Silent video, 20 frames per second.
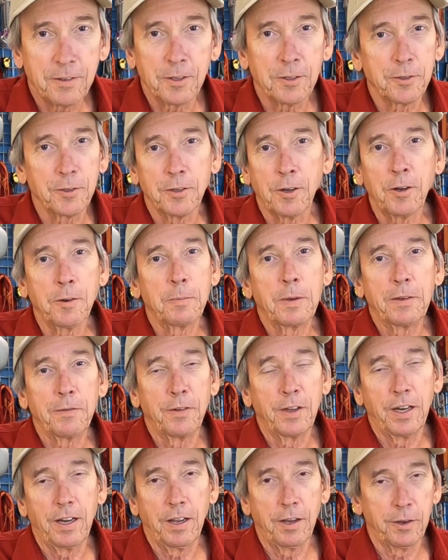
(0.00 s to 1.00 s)
In all my
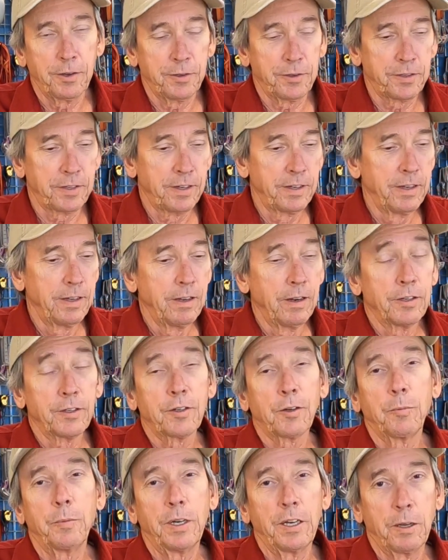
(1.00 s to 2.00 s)
videos,
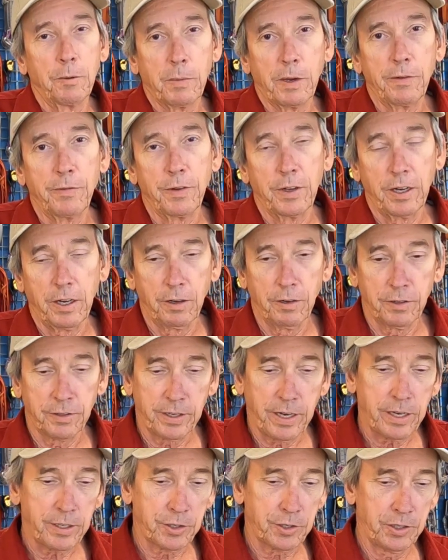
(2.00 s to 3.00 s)
so many of my
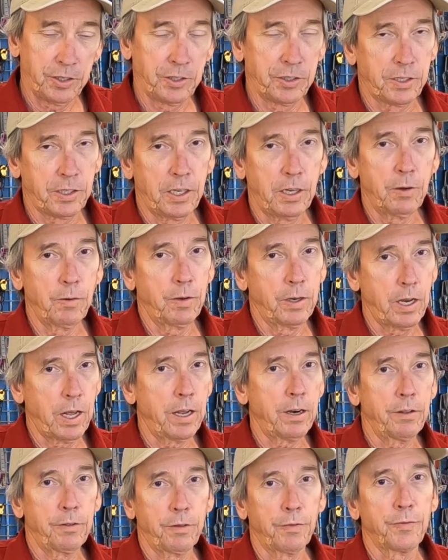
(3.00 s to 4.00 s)
videos, I actually slow a
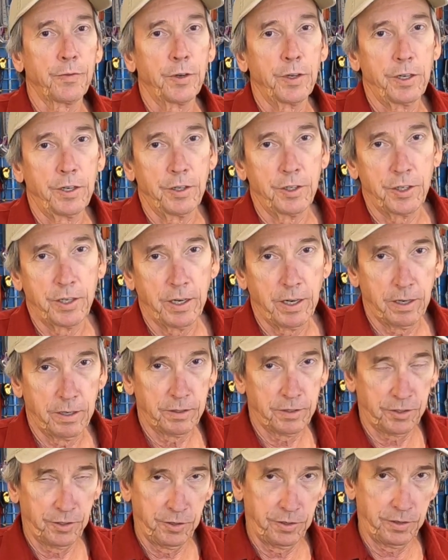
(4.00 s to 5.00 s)
lot of the footage
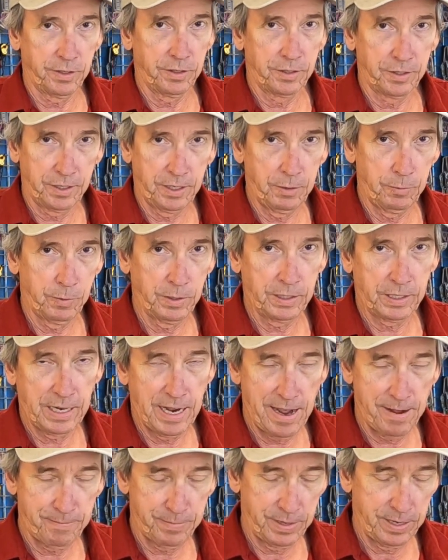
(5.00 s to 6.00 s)
down so you can see what's
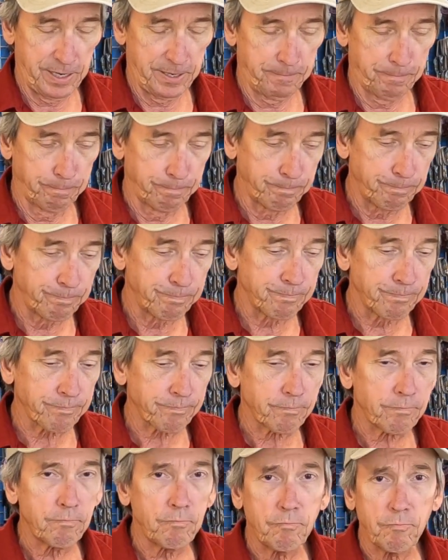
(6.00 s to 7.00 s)
happening,
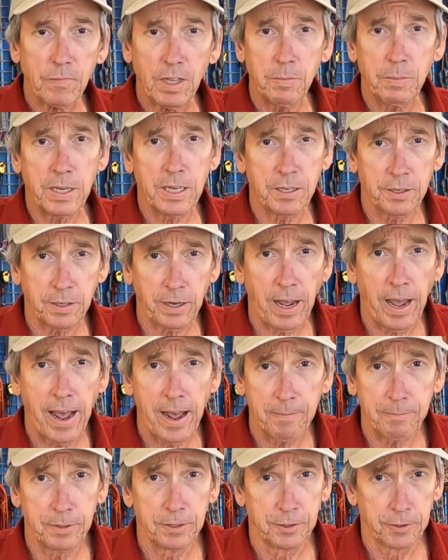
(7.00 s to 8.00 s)
because it
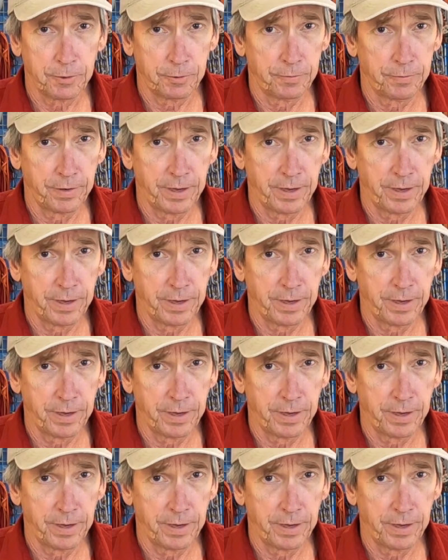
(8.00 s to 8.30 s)
happens so